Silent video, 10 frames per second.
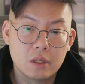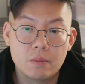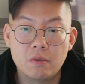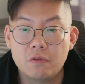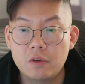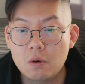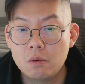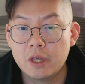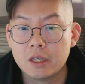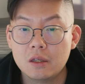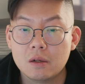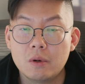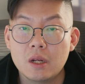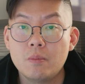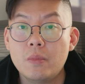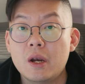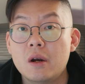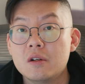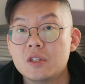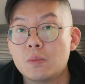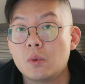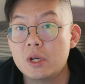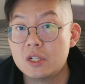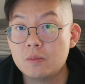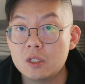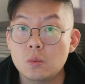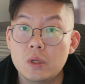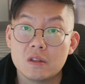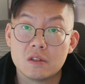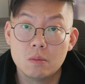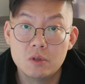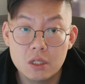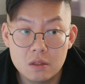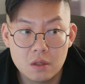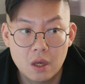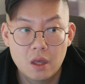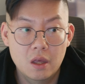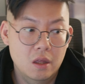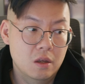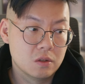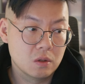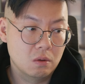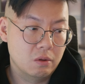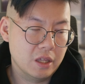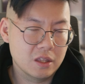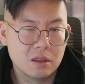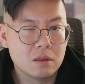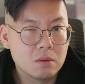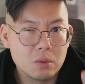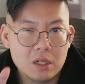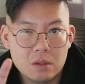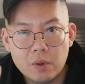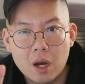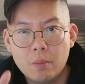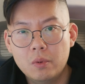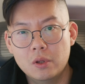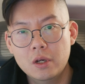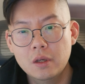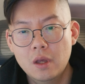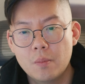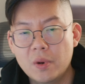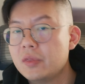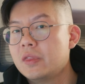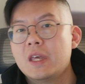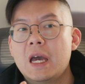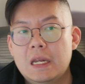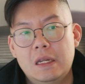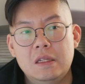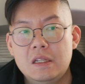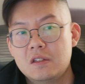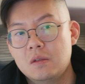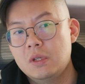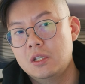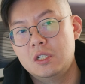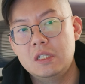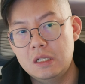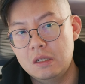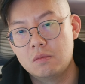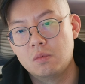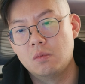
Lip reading: depth of field that can create a better separation between the subjects. So like that 3D pop look, but that needs to be achieved